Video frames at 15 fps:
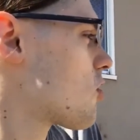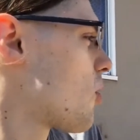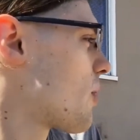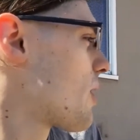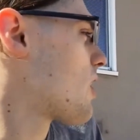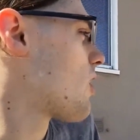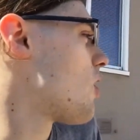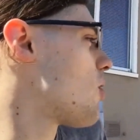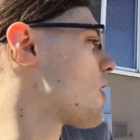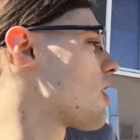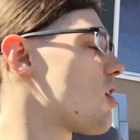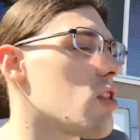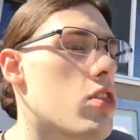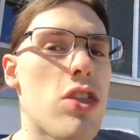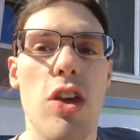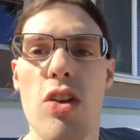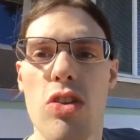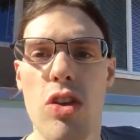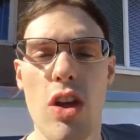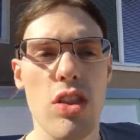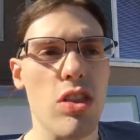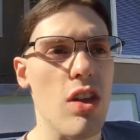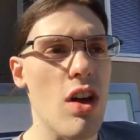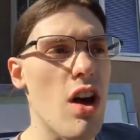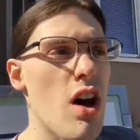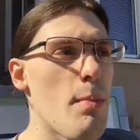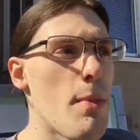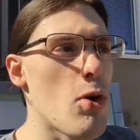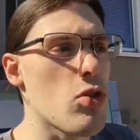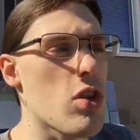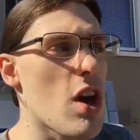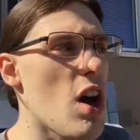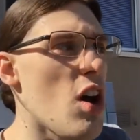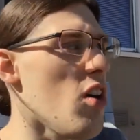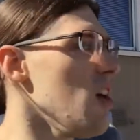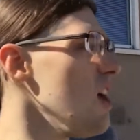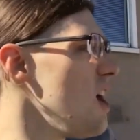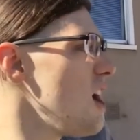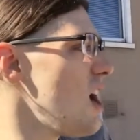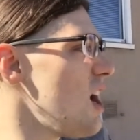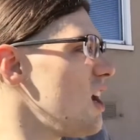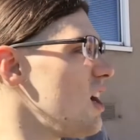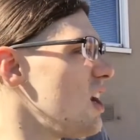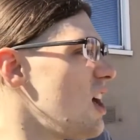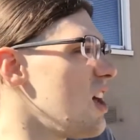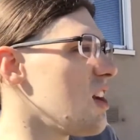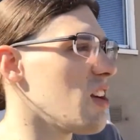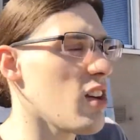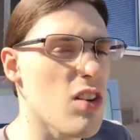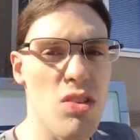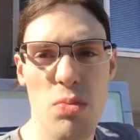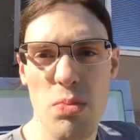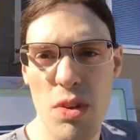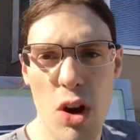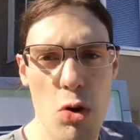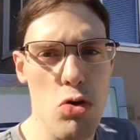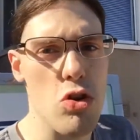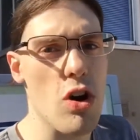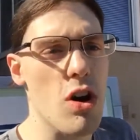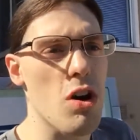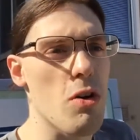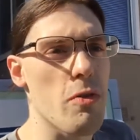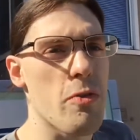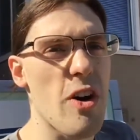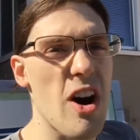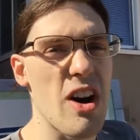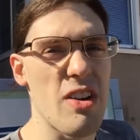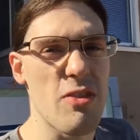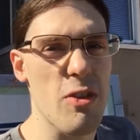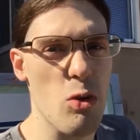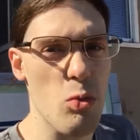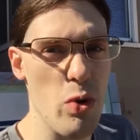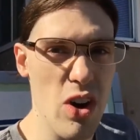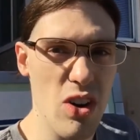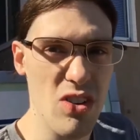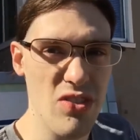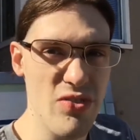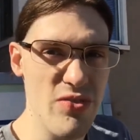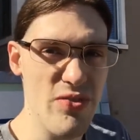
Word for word: so we can go get our things at the motel and then, you know, start our fun for real.